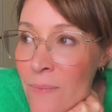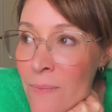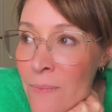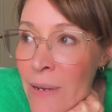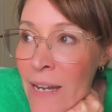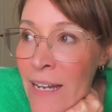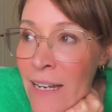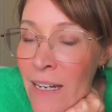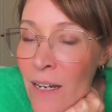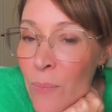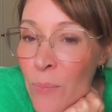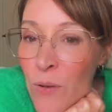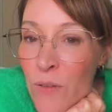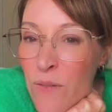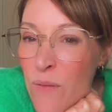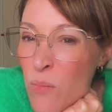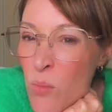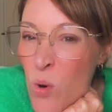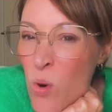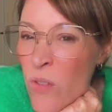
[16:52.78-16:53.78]
made up
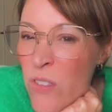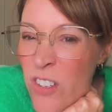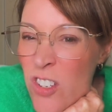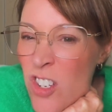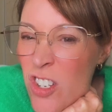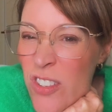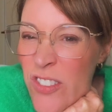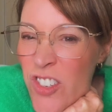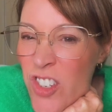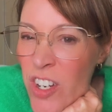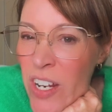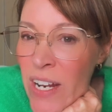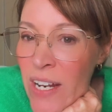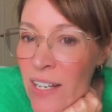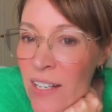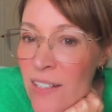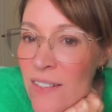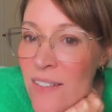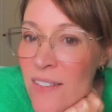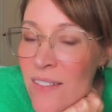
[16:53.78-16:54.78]
of more than just
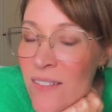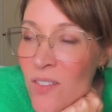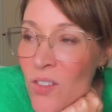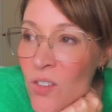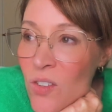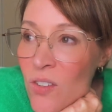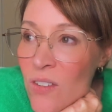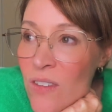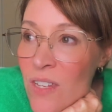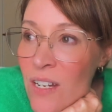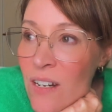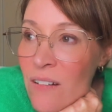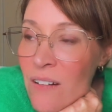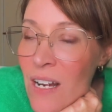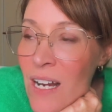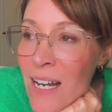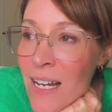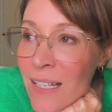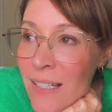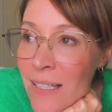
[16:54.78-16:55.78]
genetics. There
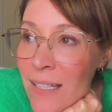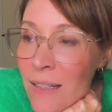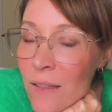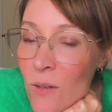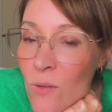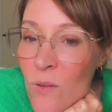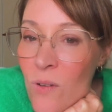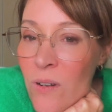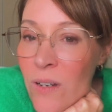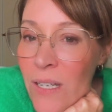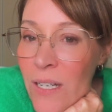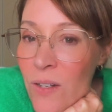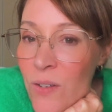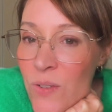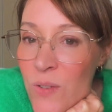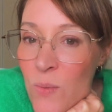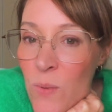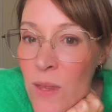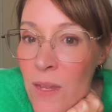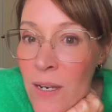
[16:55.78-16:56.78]
are little
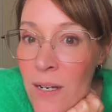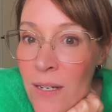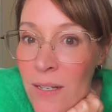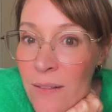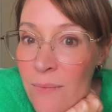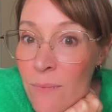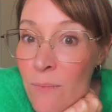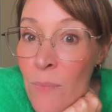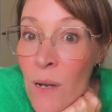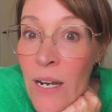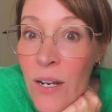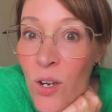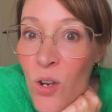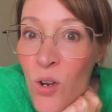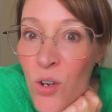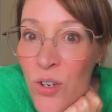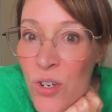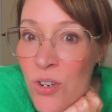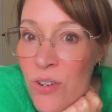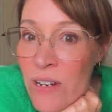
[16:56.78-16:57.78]
organelles within it.
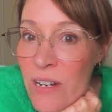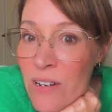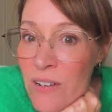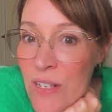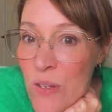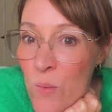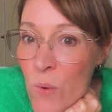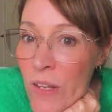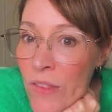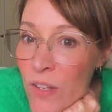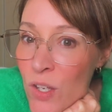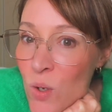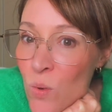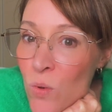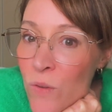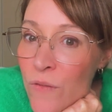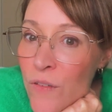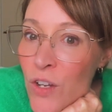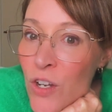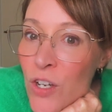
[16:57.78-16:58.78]
Mitochondria is one that you
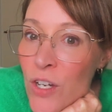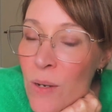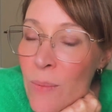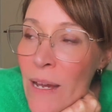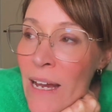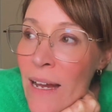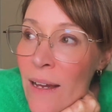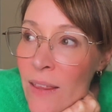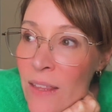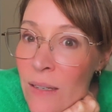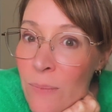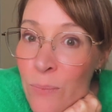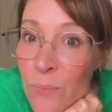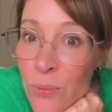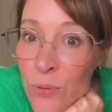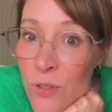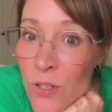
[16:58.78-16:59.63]
would have heard about, that